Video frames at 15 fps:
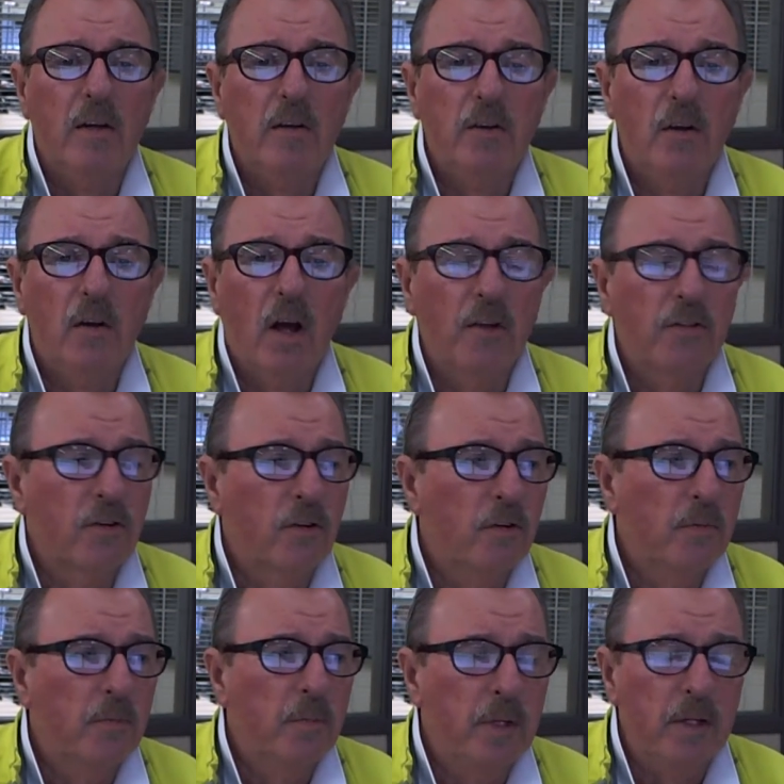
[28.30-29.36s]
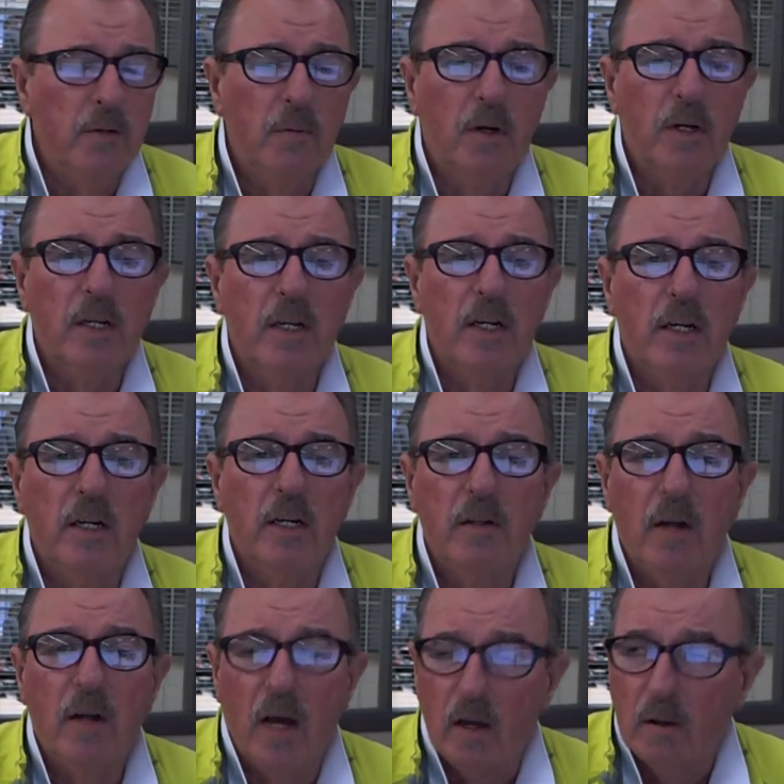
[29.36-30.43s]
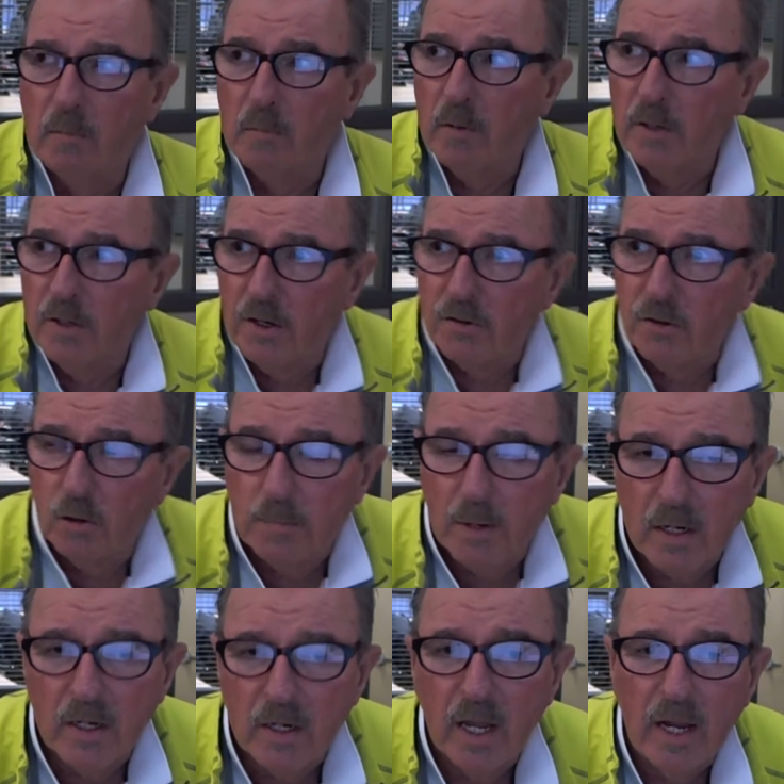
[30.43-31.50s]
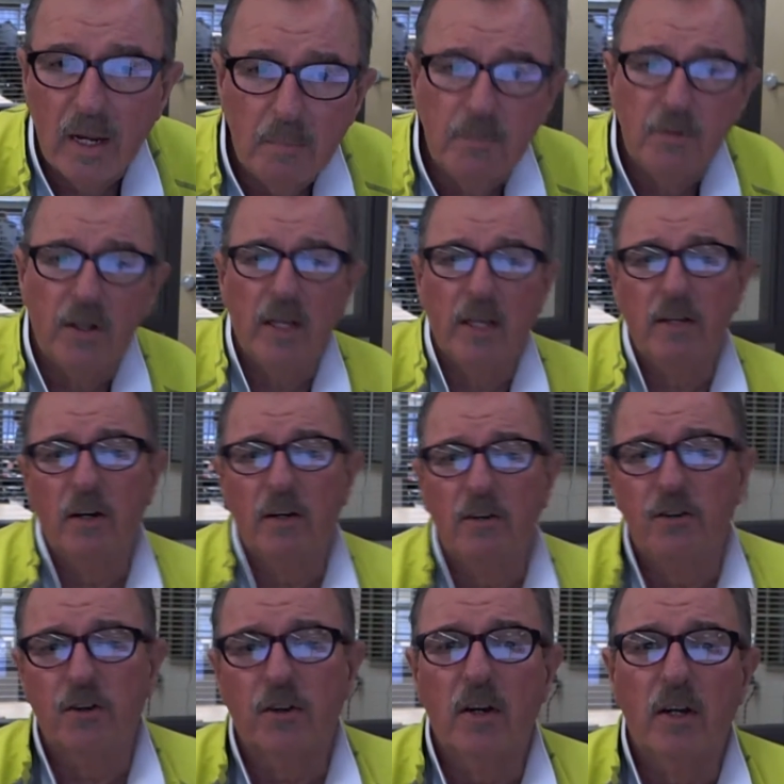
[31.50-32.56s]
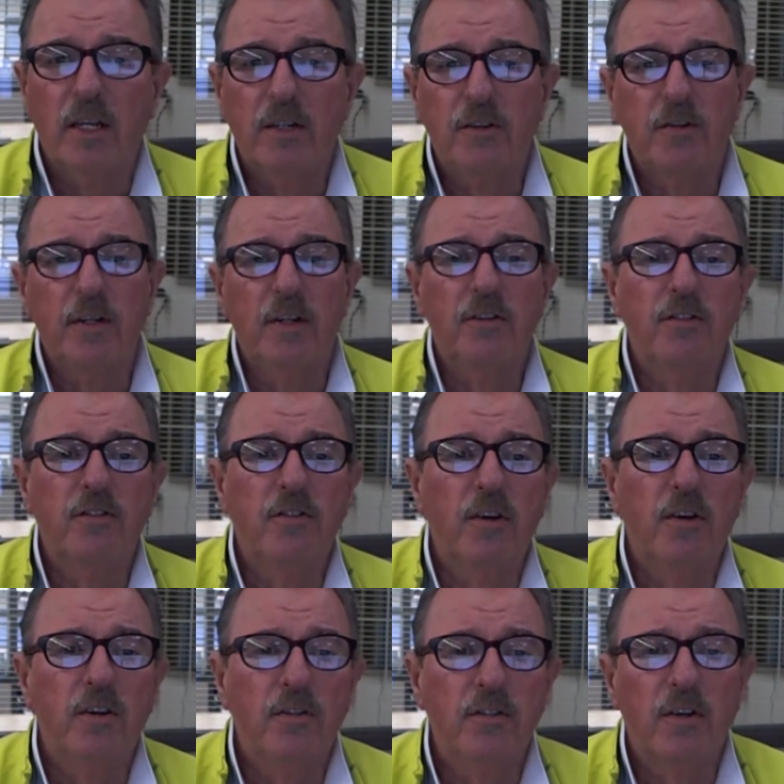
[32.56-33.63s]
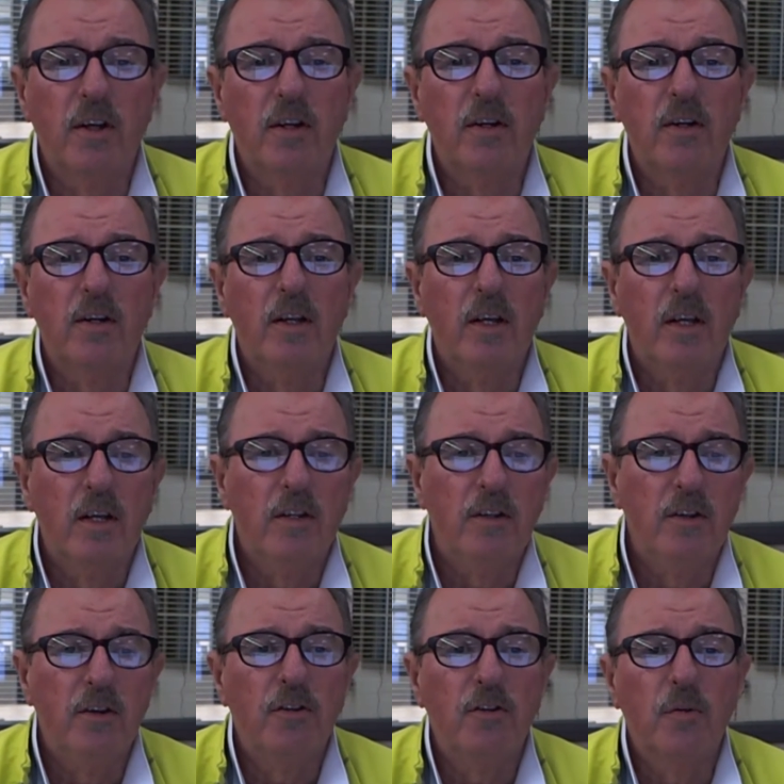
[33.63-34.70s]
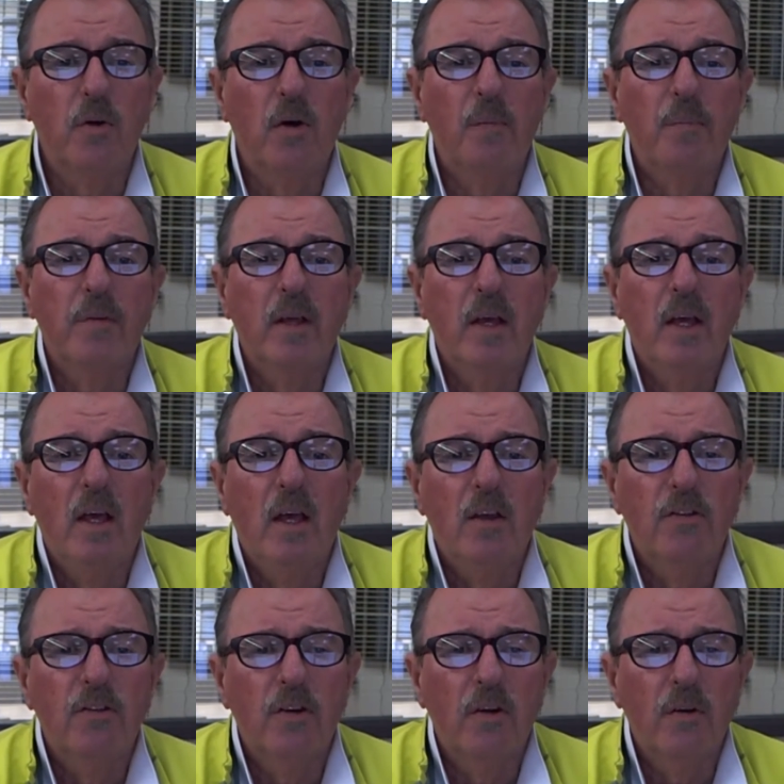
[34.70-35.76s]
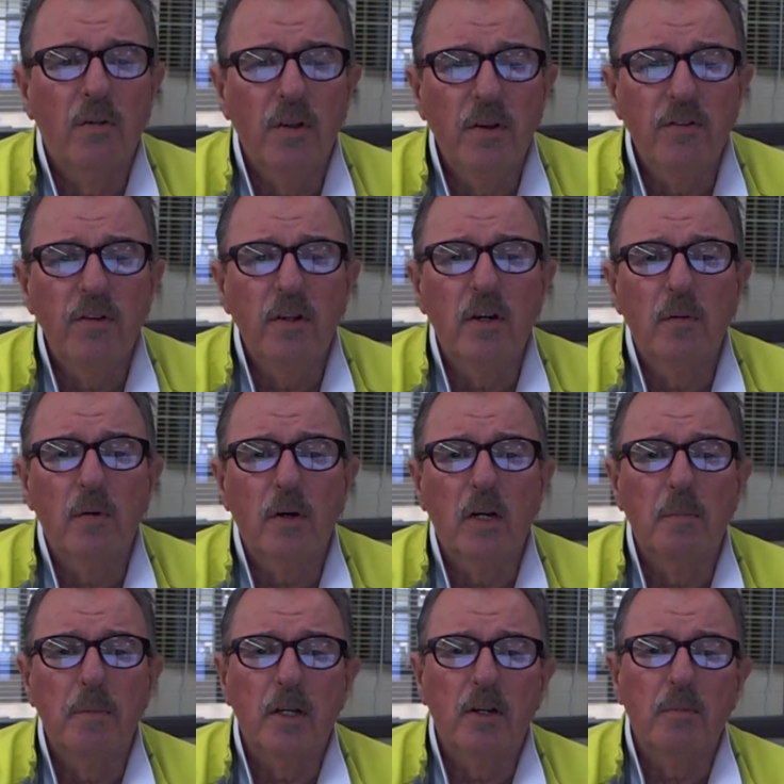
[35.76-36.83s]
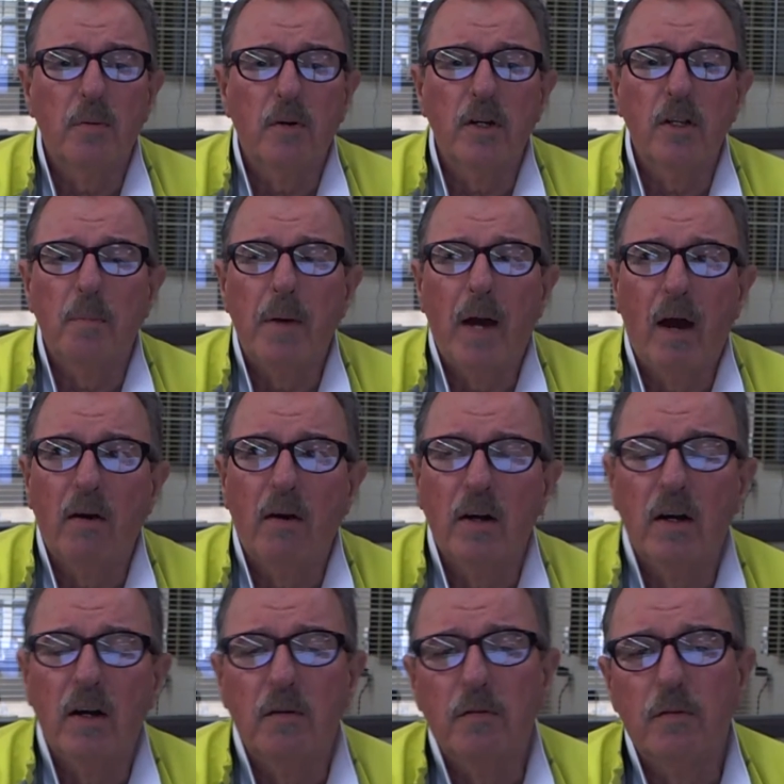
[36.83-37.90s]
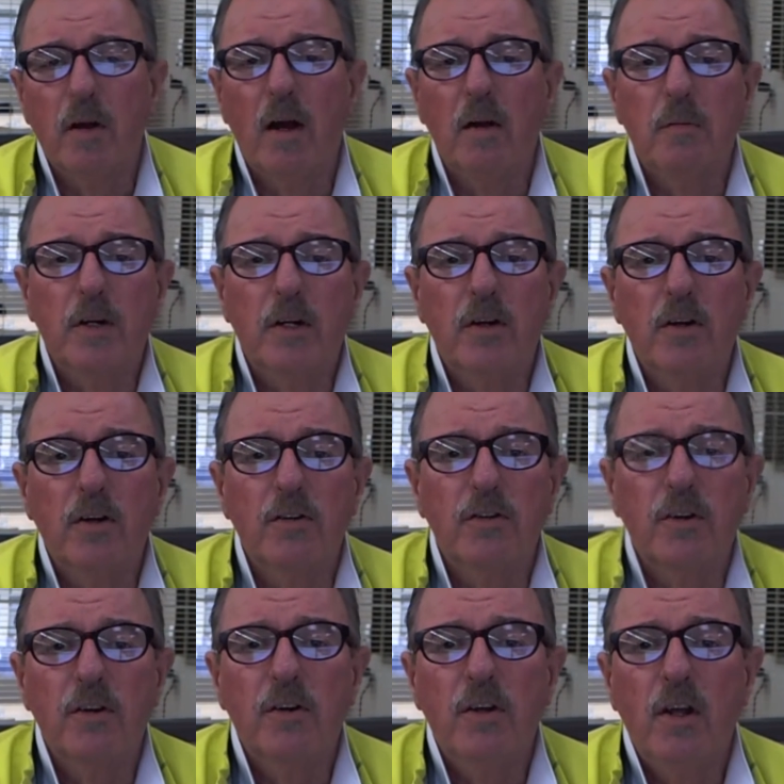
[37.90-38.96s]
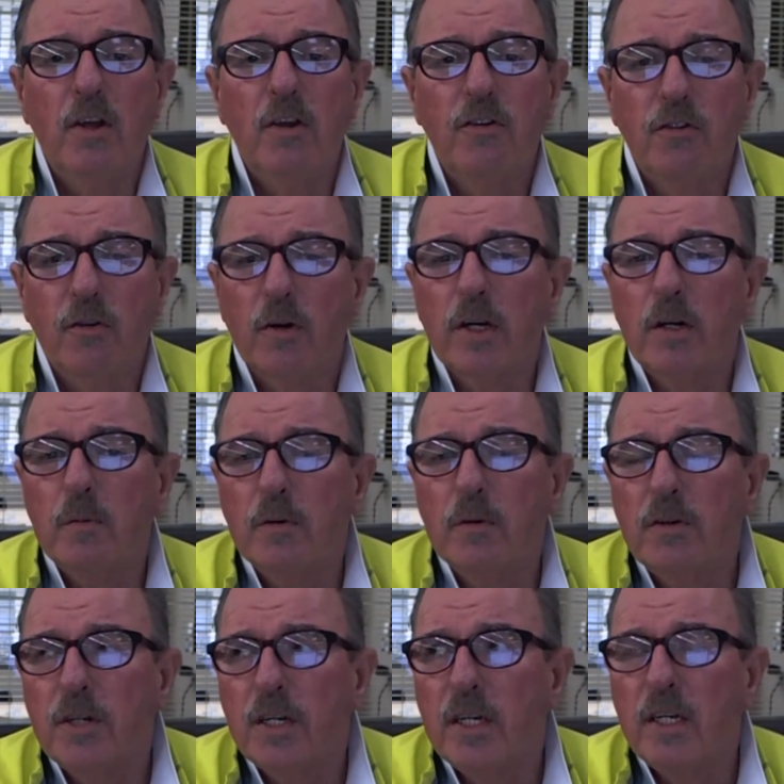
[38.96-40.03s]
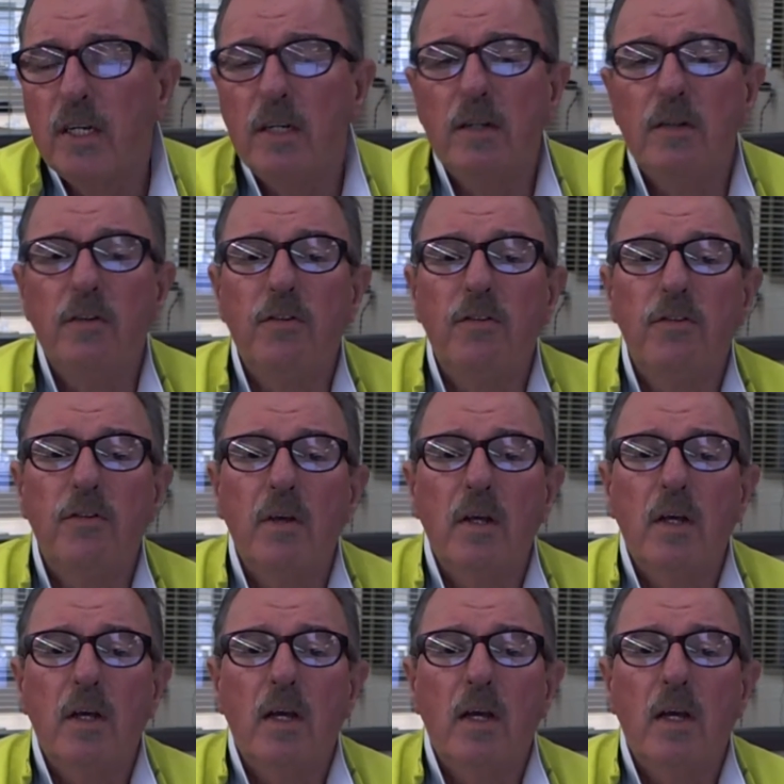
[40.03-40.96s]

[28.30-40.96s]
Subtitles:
You'll also be working in additional bug labs and a journal entry as usual. So this unit, we're going to be exploring the power of recursion, sorting routines,